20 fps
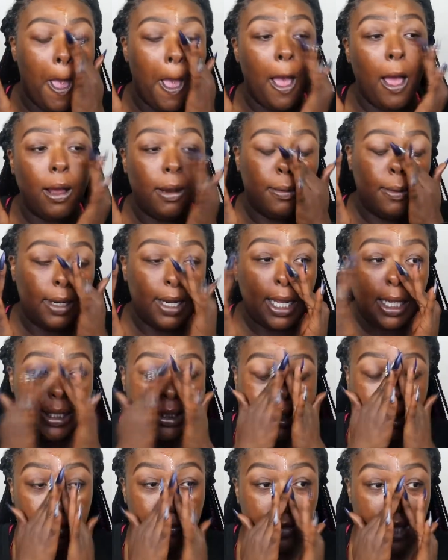Like I
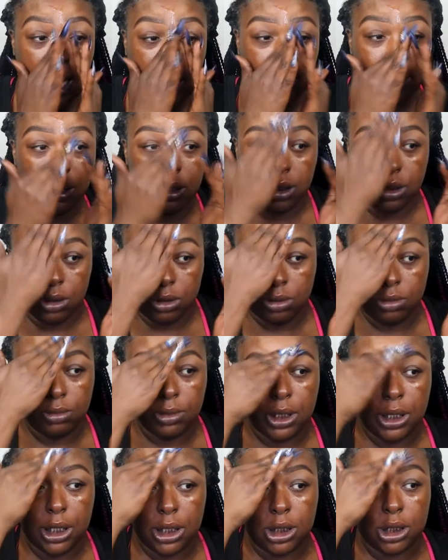said, I'm not gonna do
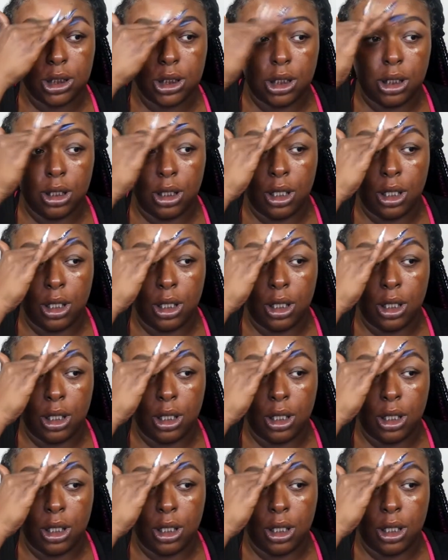much